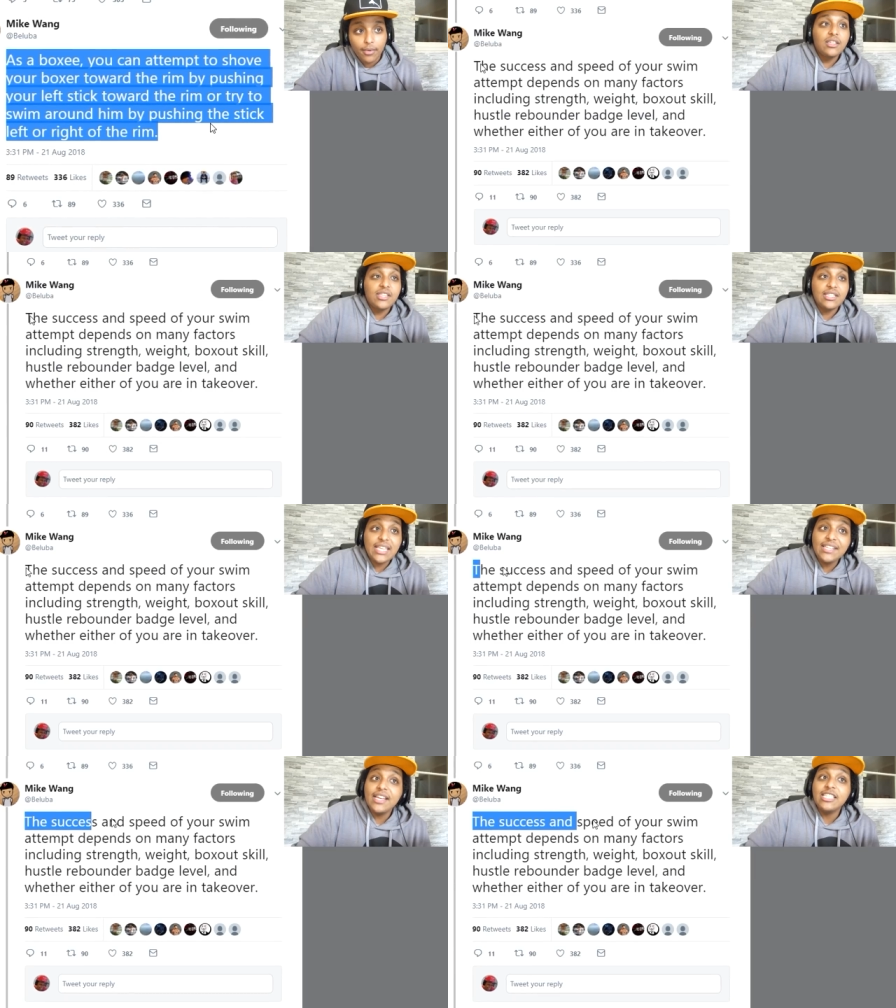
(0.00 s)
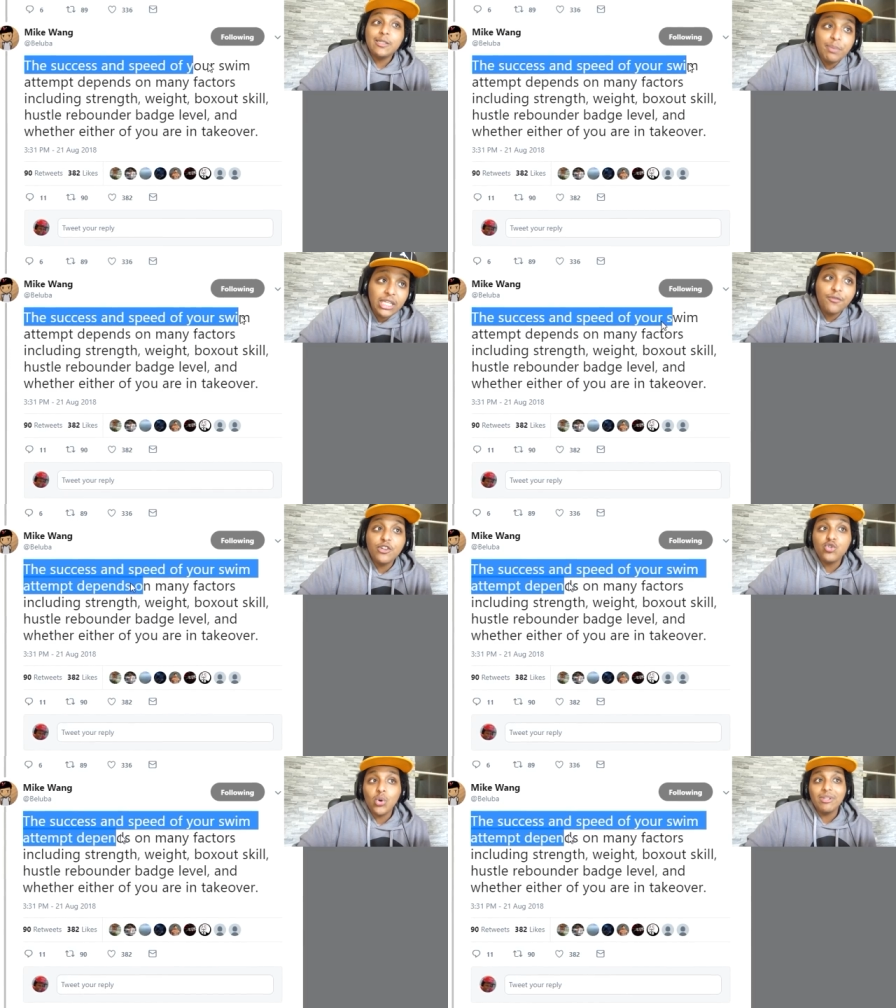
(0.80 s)
The success and speed of
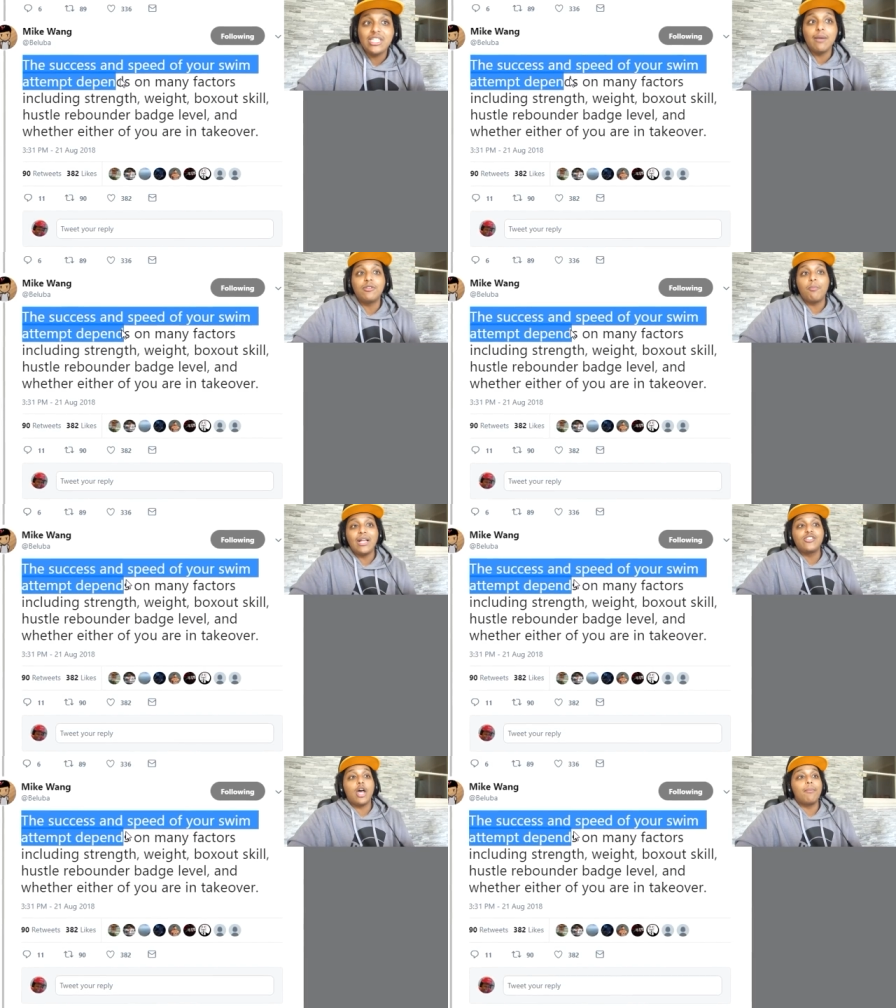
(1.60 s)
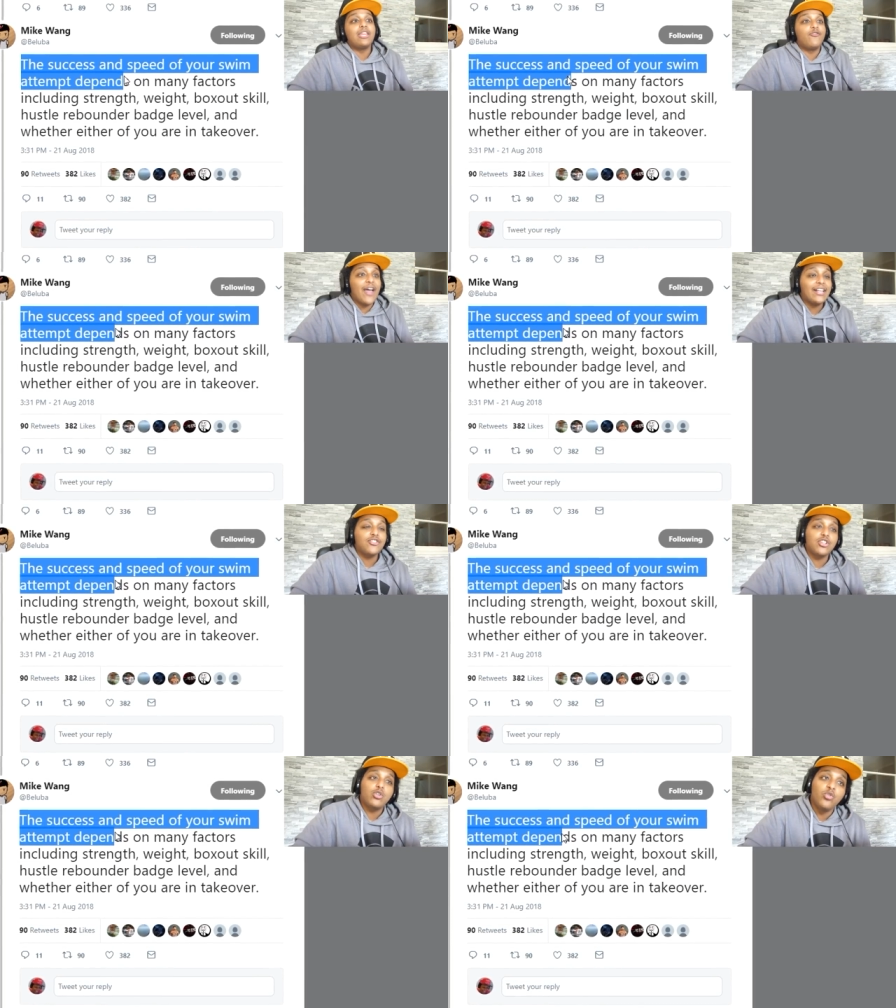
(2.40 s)
your swim attempt depends on many
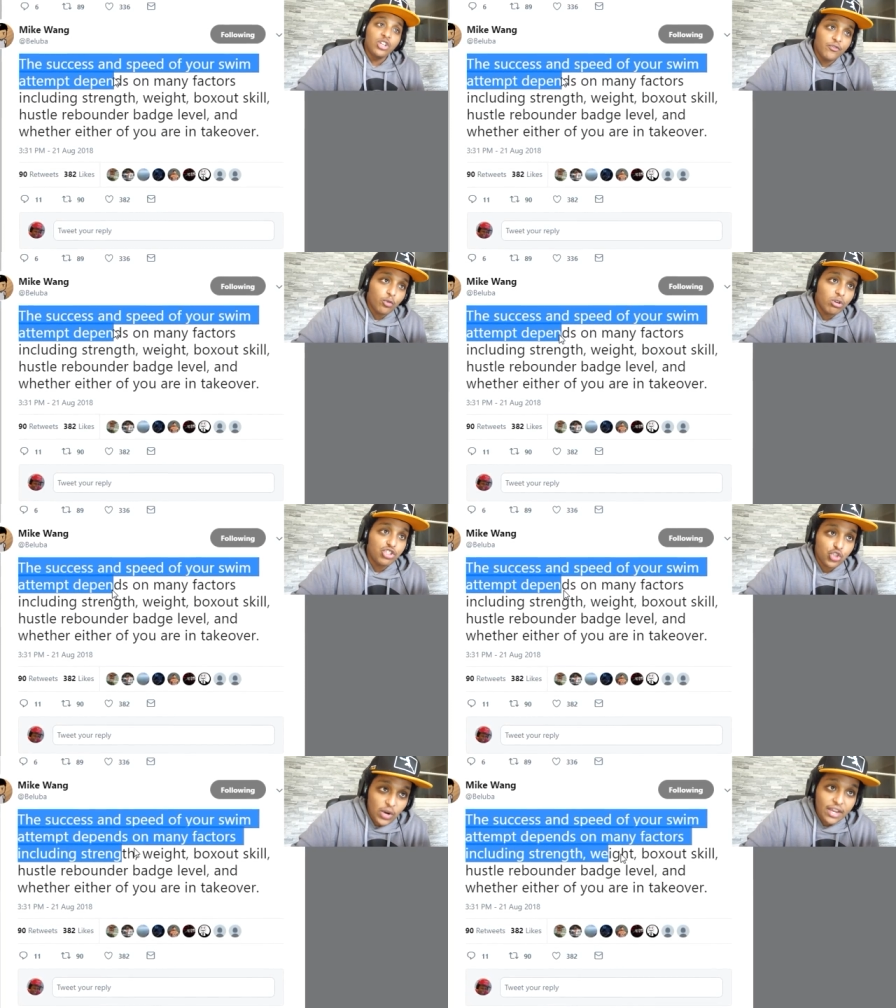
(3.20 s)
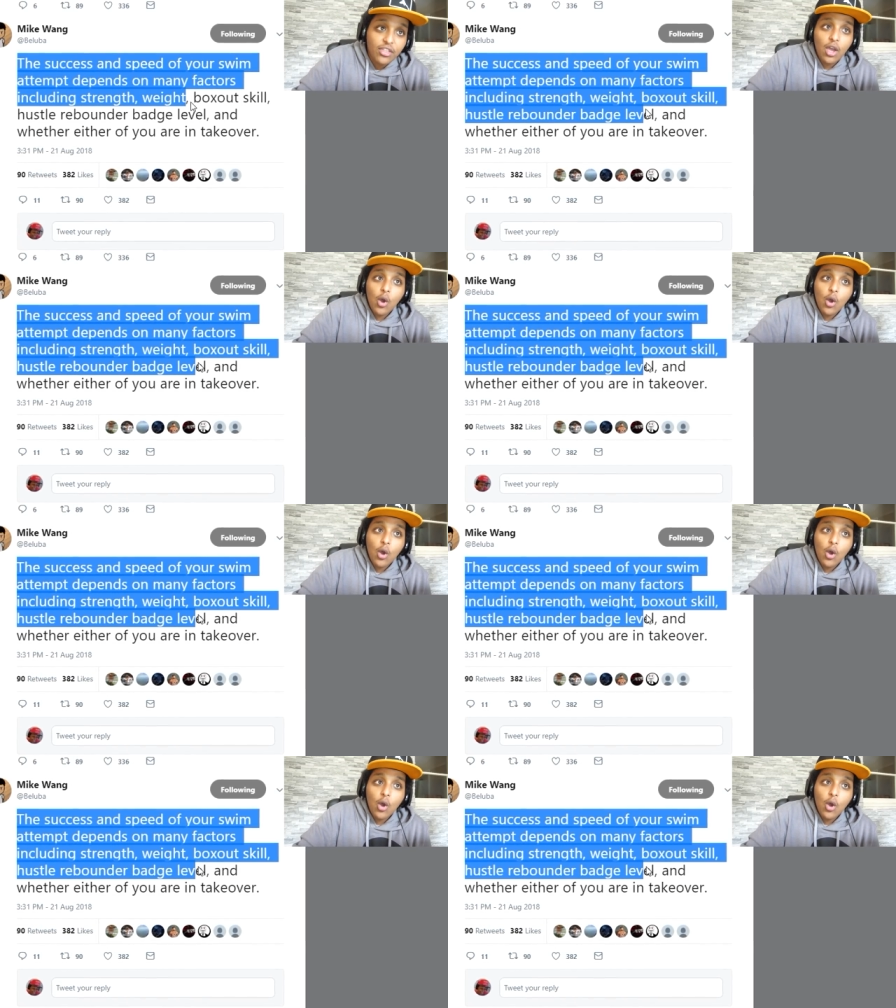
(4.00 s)
factors, including, of course, strength,